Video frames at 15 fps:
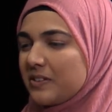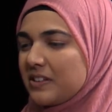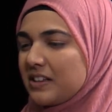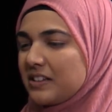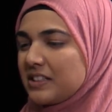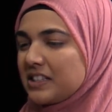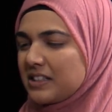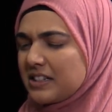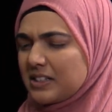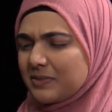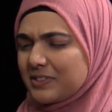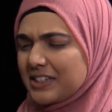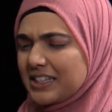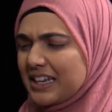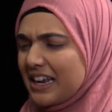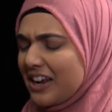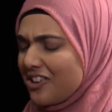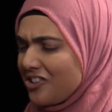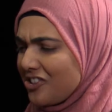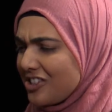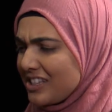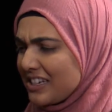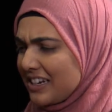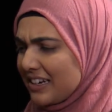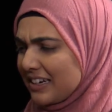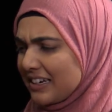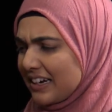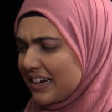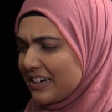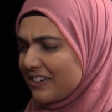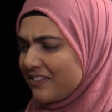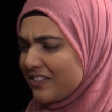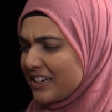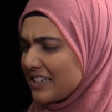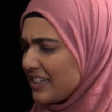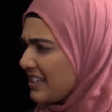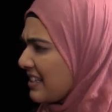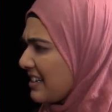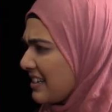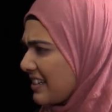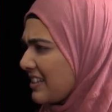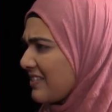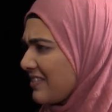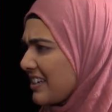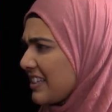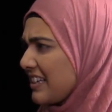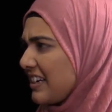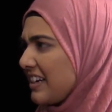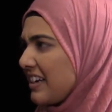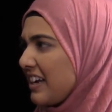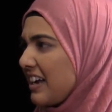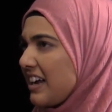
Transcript: it's this really interesting kind of existence, really,